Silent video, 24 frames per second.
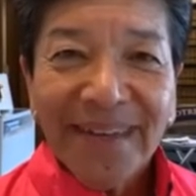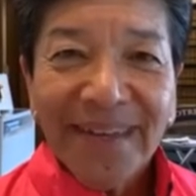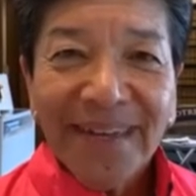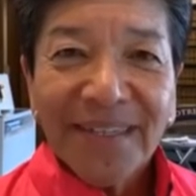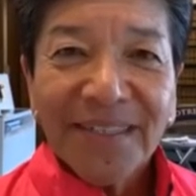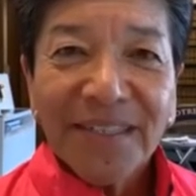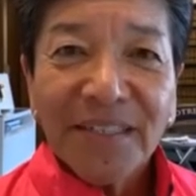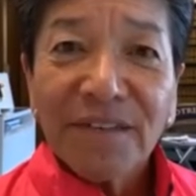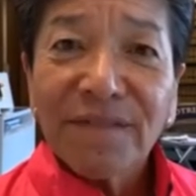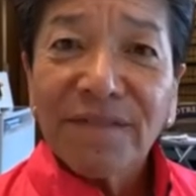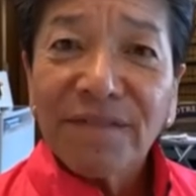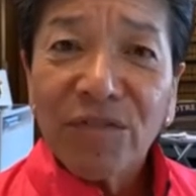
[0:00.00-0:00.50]

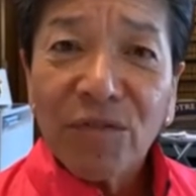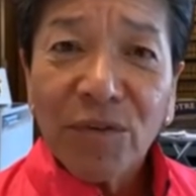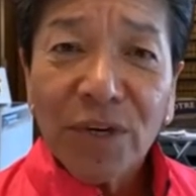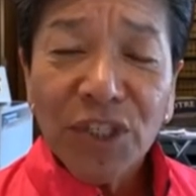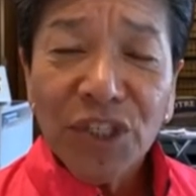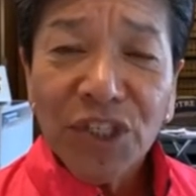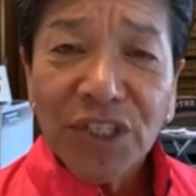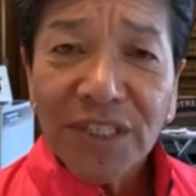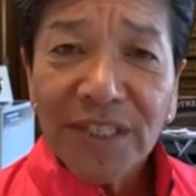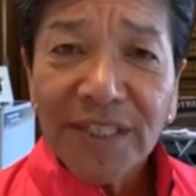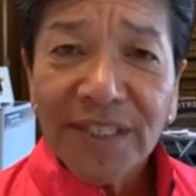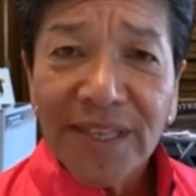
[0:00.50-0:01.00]
It's
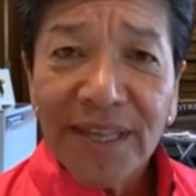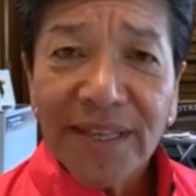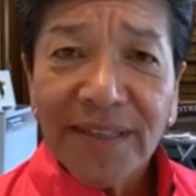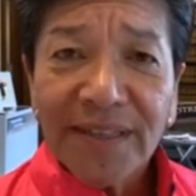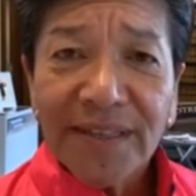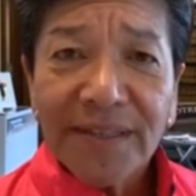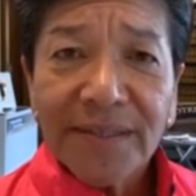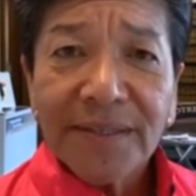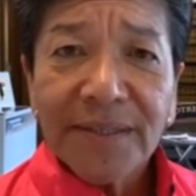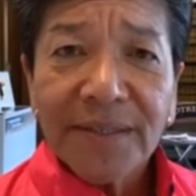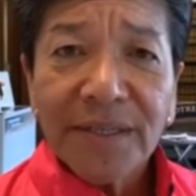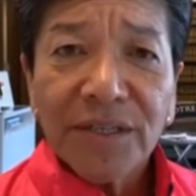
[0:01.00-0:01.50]
unfortunate that
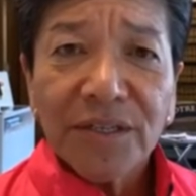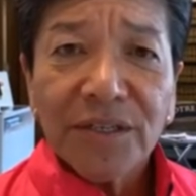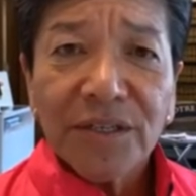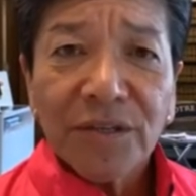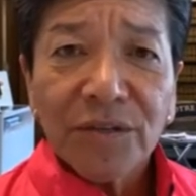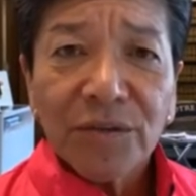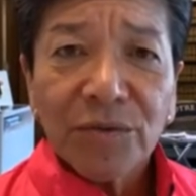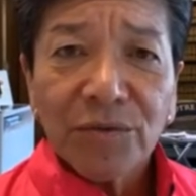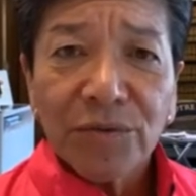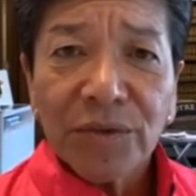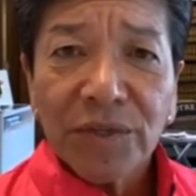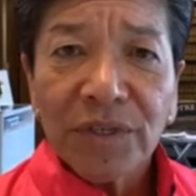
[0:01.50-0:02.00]
this
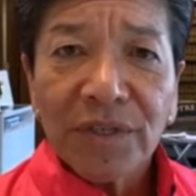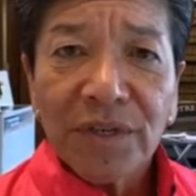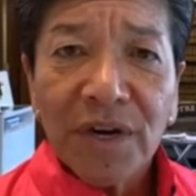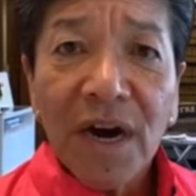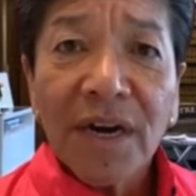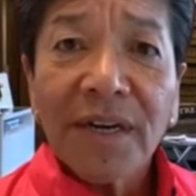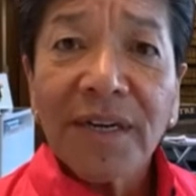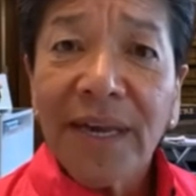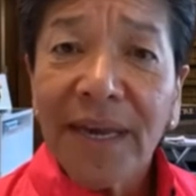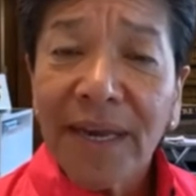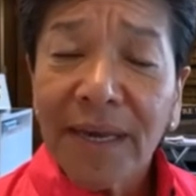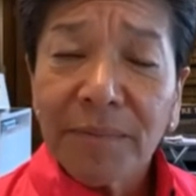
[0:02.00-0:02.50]
year we're
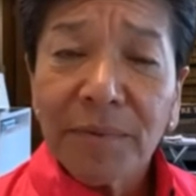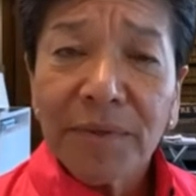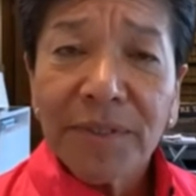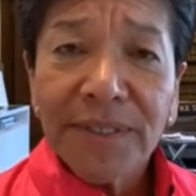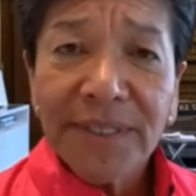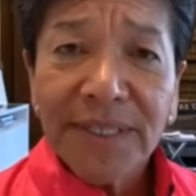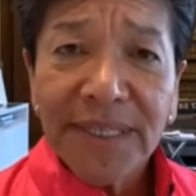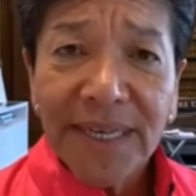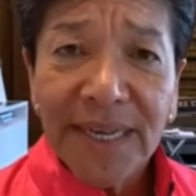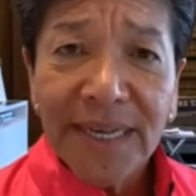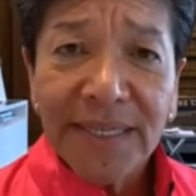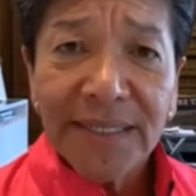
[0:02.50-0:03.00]
unable
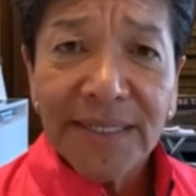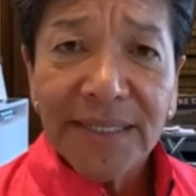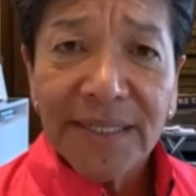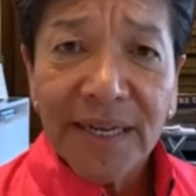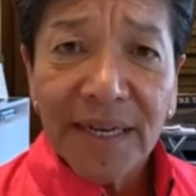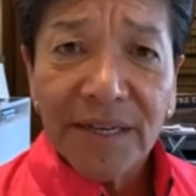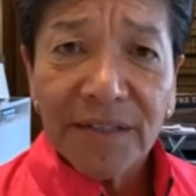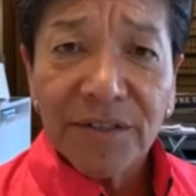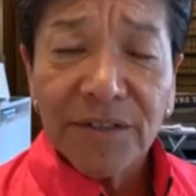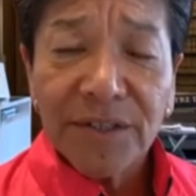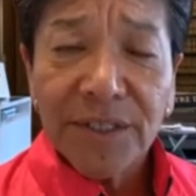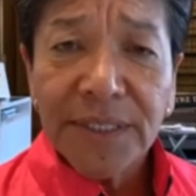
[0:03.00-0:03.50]
to get
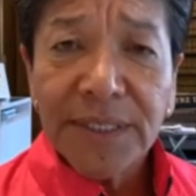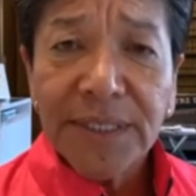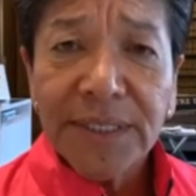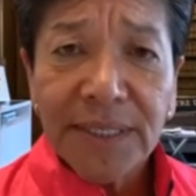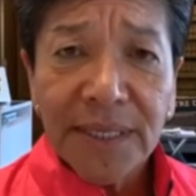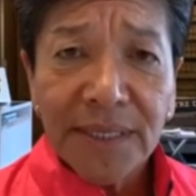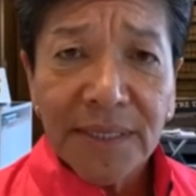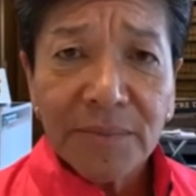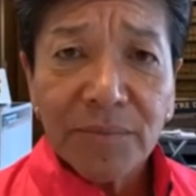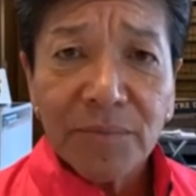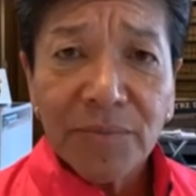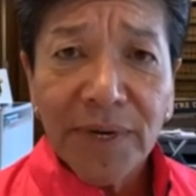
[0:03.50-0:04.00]
together to
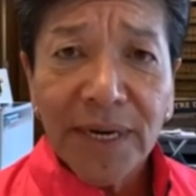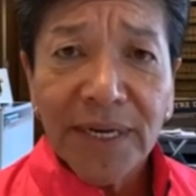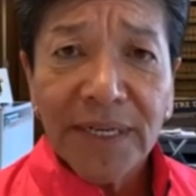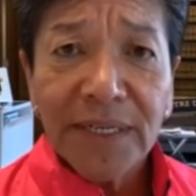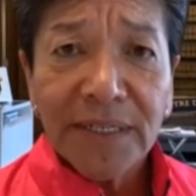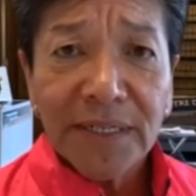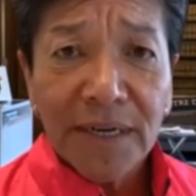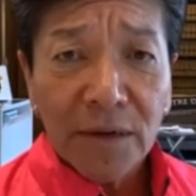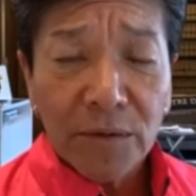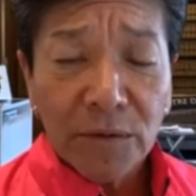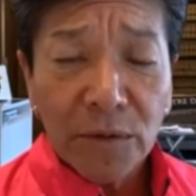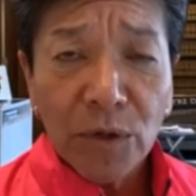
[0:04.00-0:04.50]
celebrate
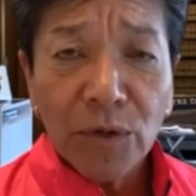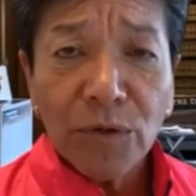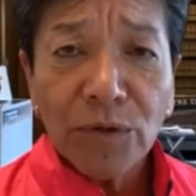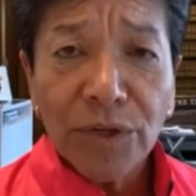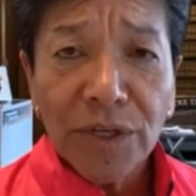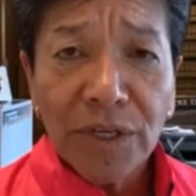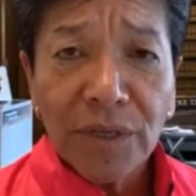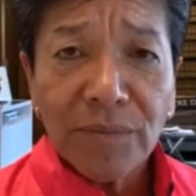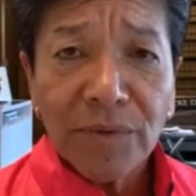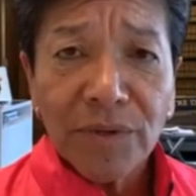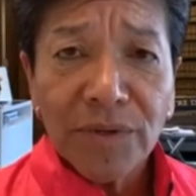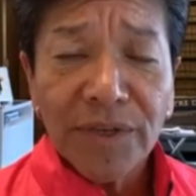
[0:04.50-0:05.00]
in our local
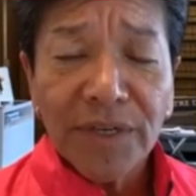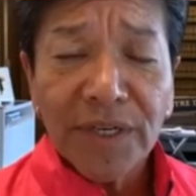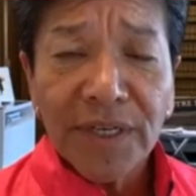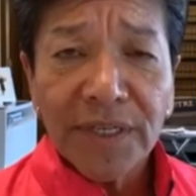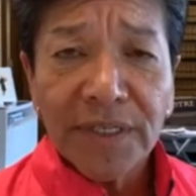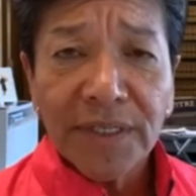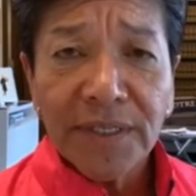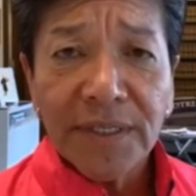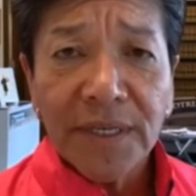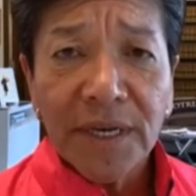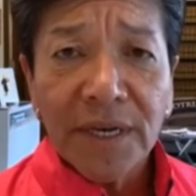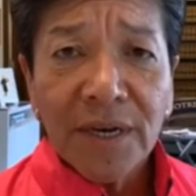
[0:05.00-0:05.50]

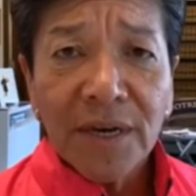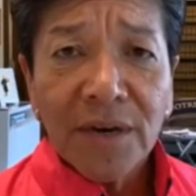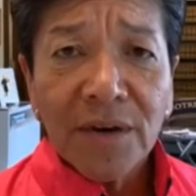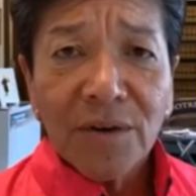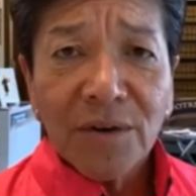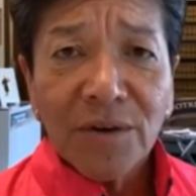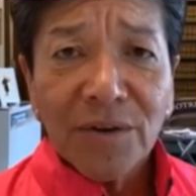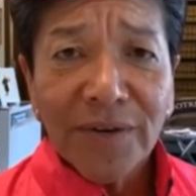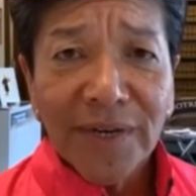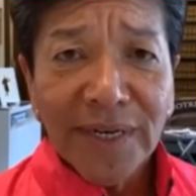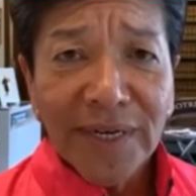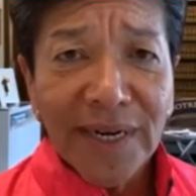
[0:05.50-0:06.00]
communities
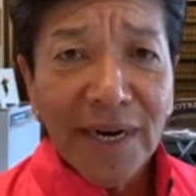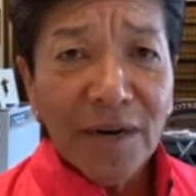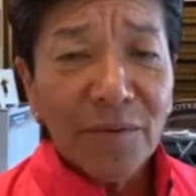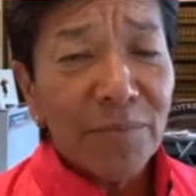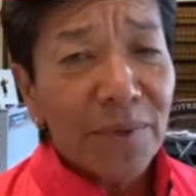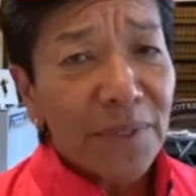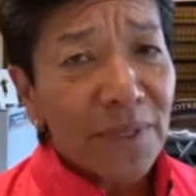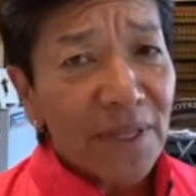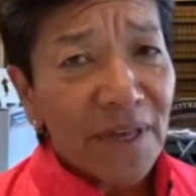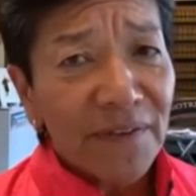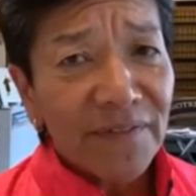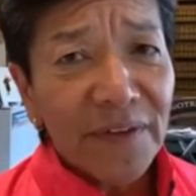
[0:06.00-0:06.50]
or in our
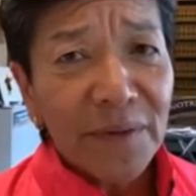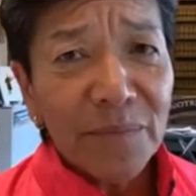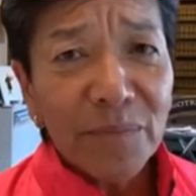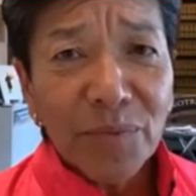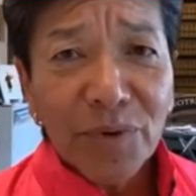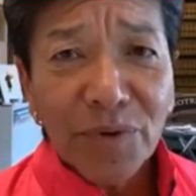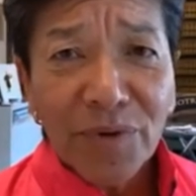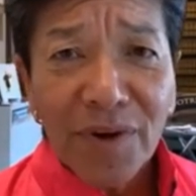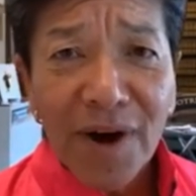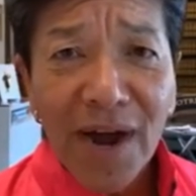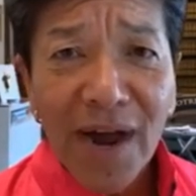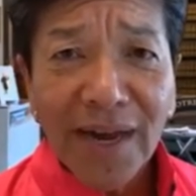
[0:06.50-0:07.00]
beloved
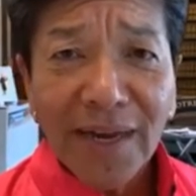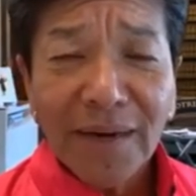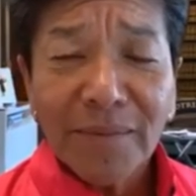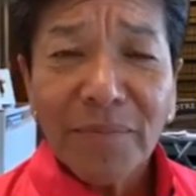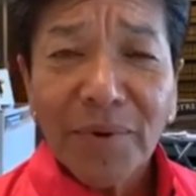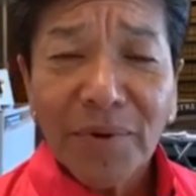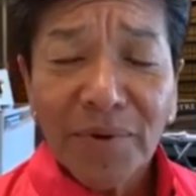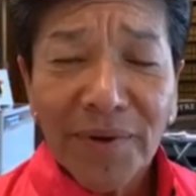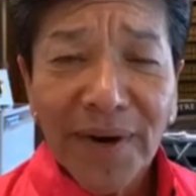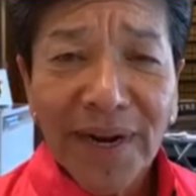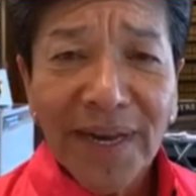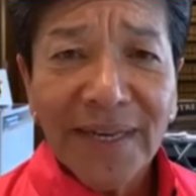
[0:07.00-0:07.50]
Pride
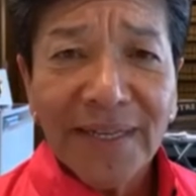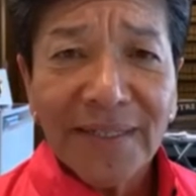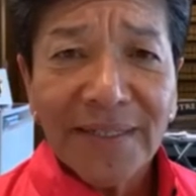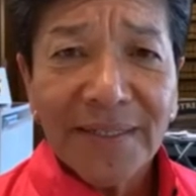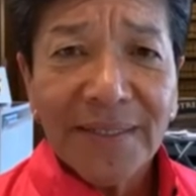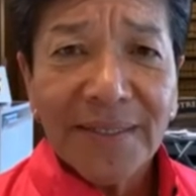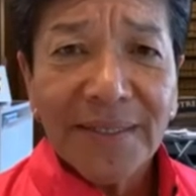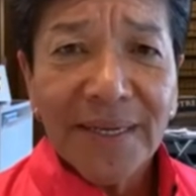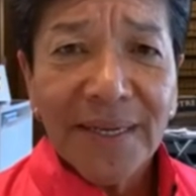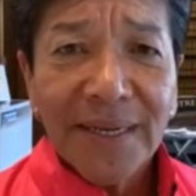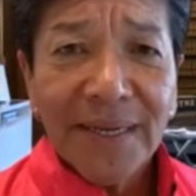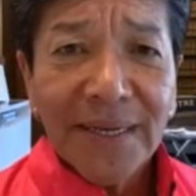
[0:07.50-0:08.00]

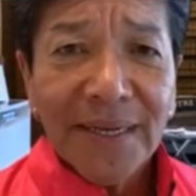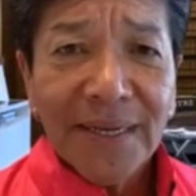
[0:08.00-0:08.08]
parades.